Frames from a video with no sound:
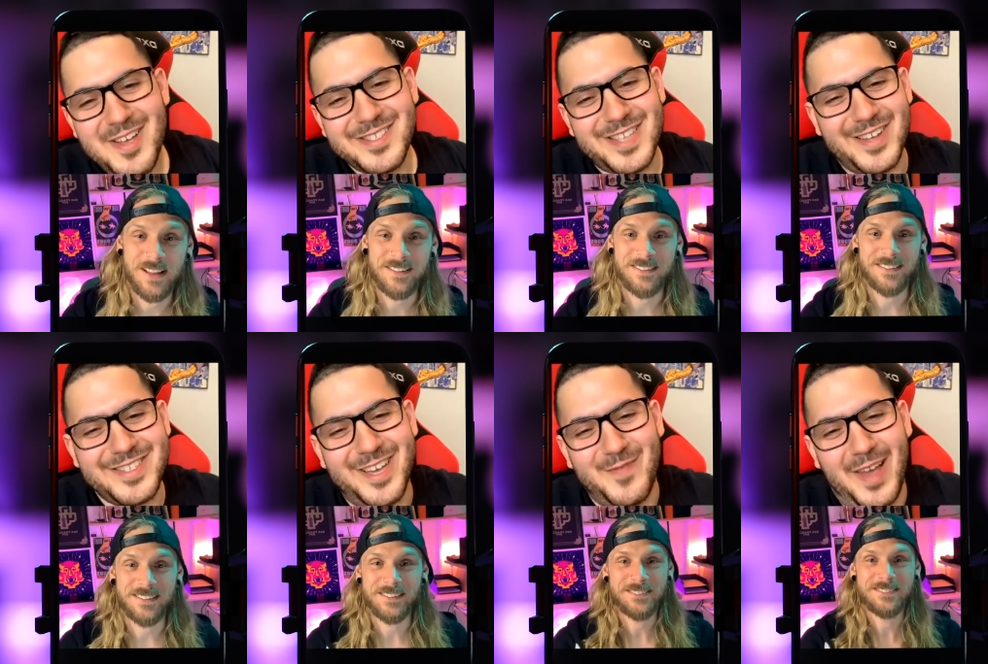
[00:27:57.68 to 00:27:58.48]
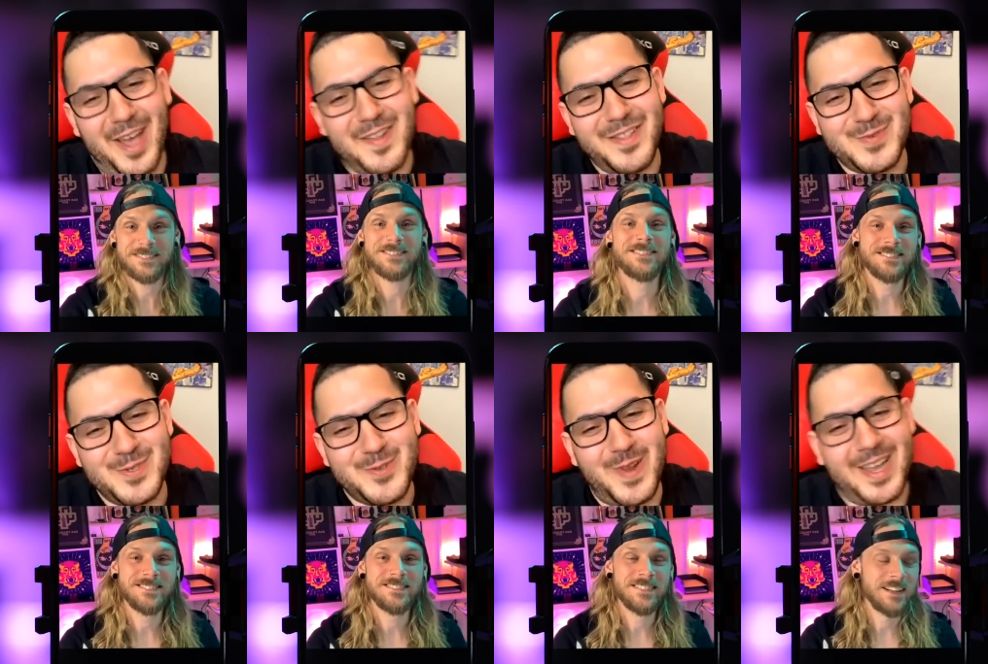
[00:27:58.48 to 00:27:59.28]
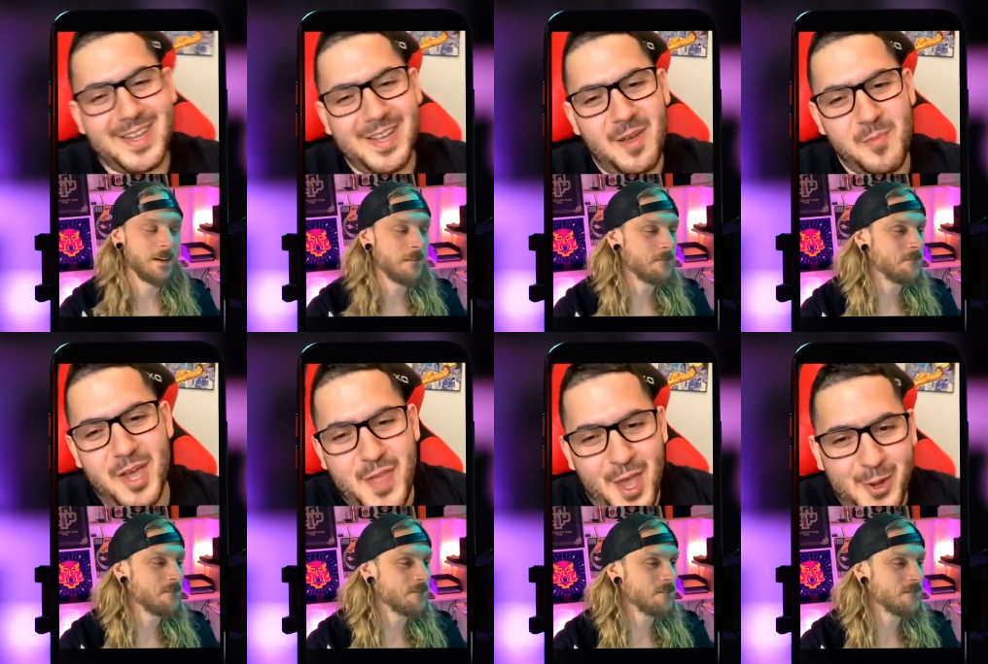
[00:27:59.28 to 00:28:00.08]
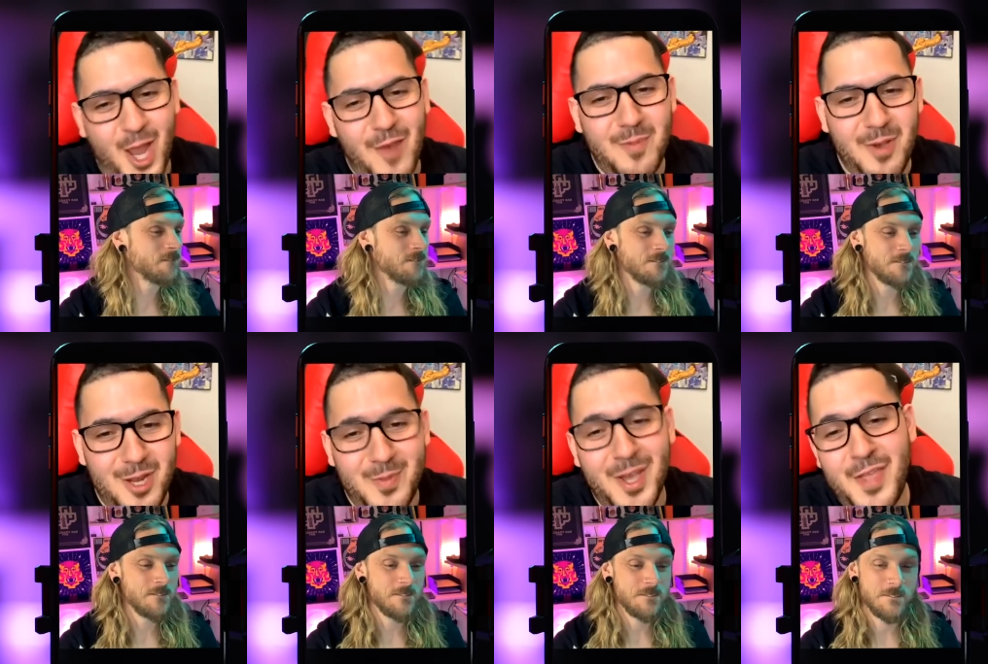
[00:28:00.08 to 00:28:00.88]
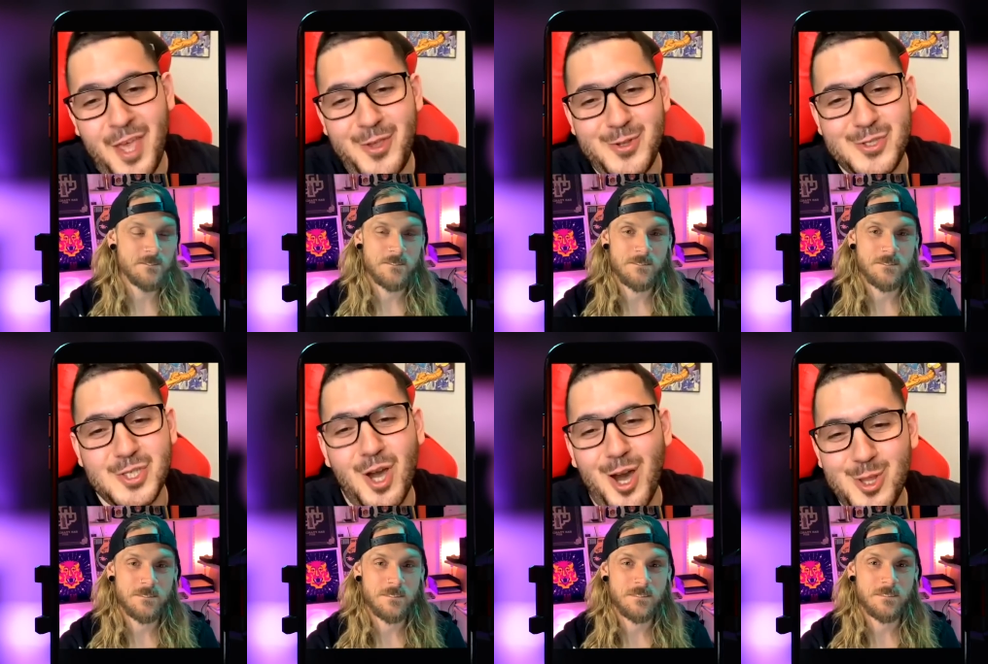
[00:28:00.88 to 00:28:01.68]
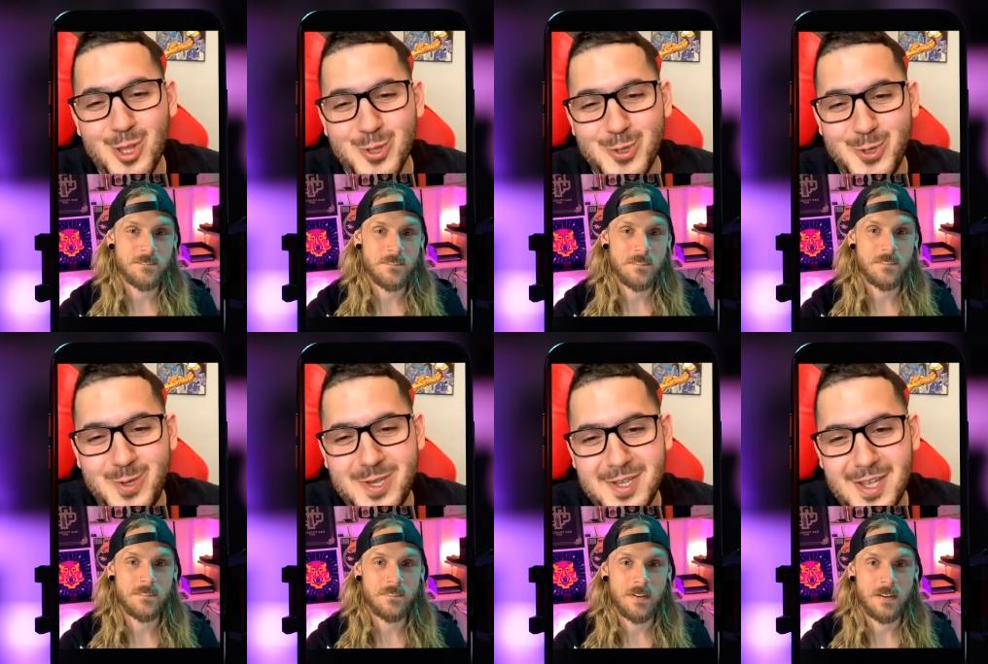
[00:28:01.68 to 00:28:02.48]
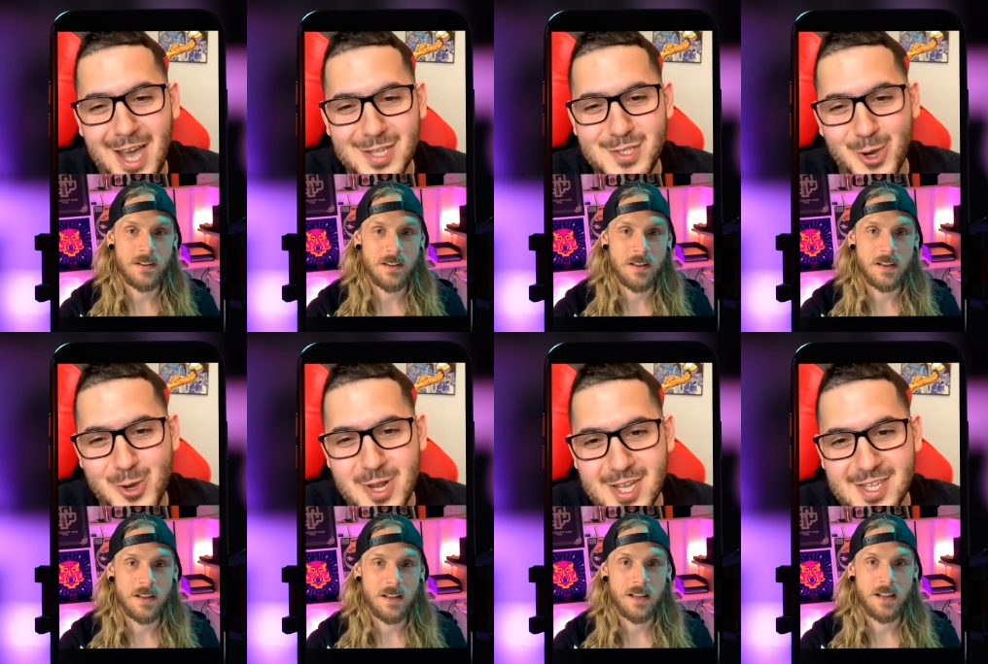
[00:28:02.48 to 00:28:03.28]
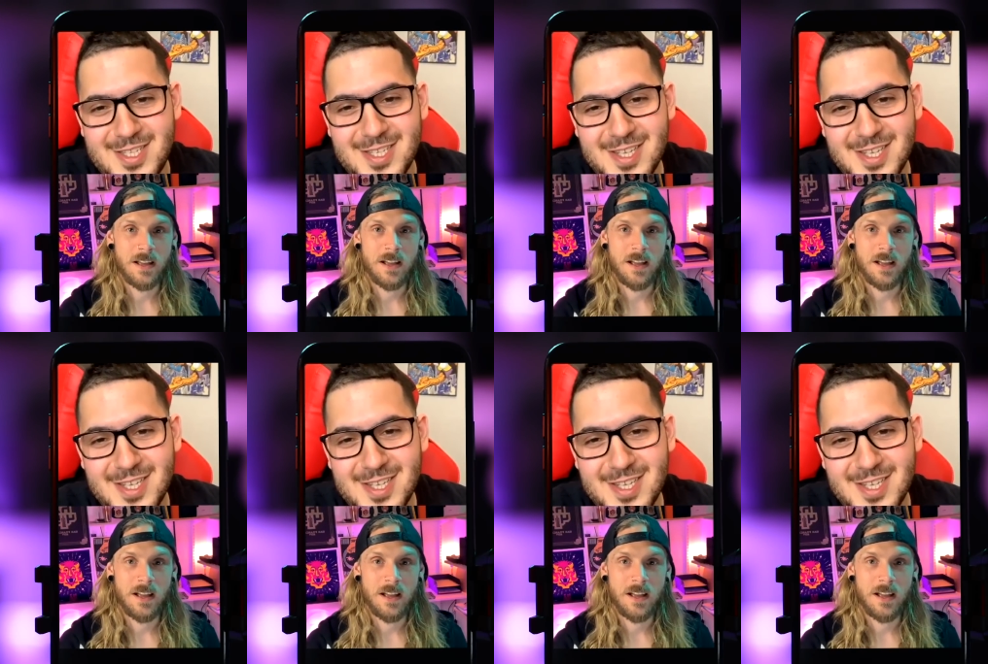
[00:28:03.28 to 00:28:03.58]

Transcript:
Speaker 1: Sounds good, man. This was great. Big thank you to everybody. Big thank you to Sean, Luke, uh, Donut,